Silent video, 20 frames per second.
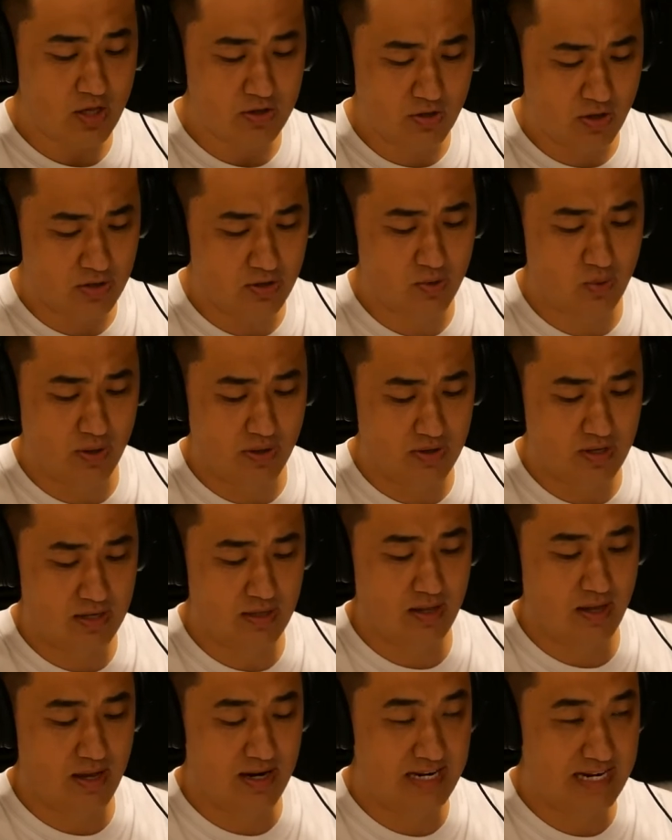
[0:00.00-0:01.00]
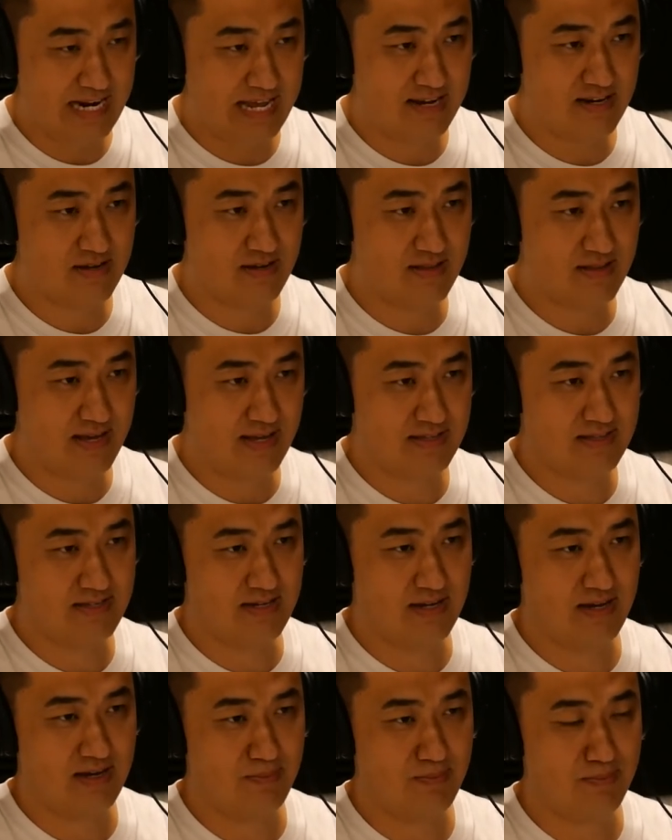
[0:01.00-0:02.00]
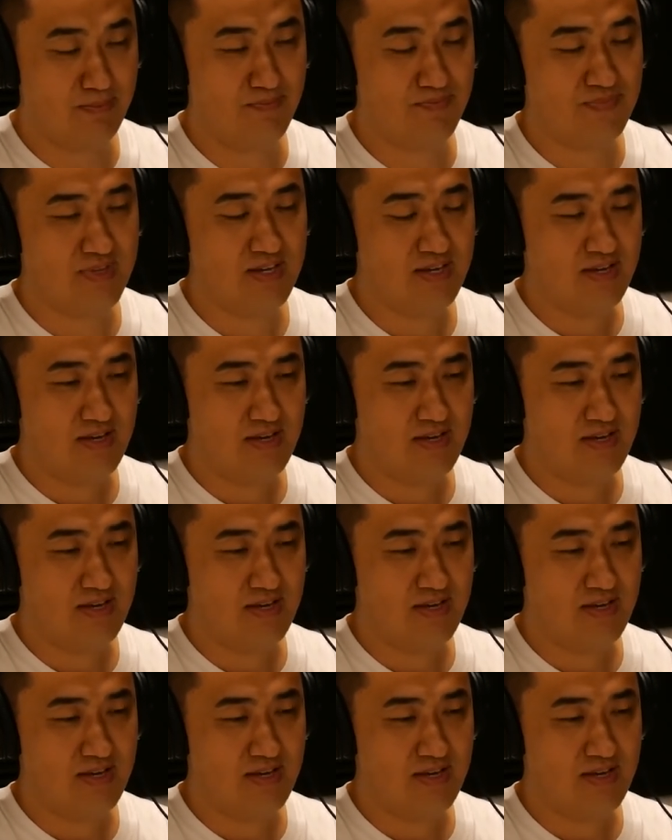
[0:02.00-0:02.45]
not a quote, a, a letter that um,